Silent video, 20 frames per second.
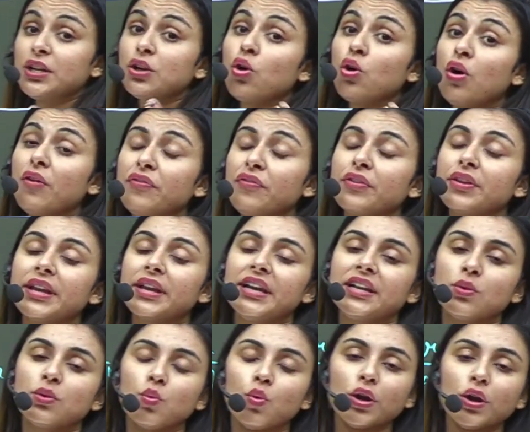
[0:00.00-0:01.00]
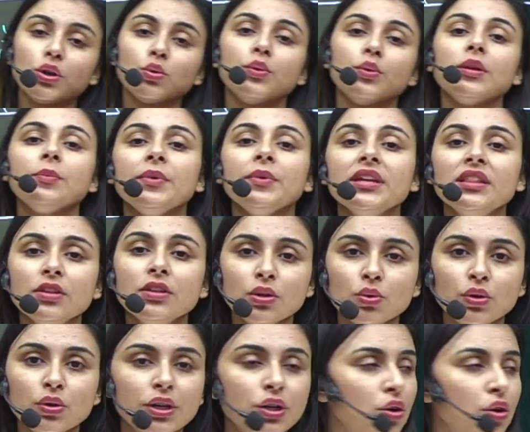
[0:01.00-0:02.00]
of rate, what will be the
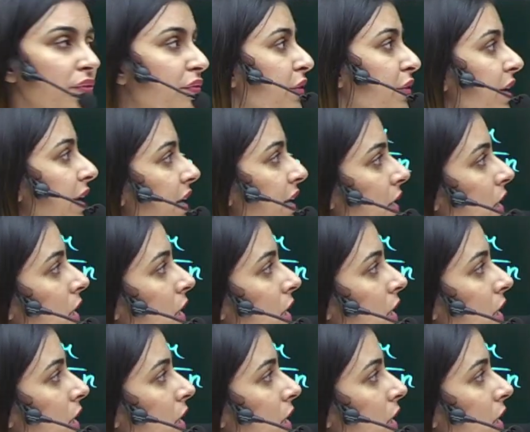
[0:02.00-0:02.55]
unit of rate?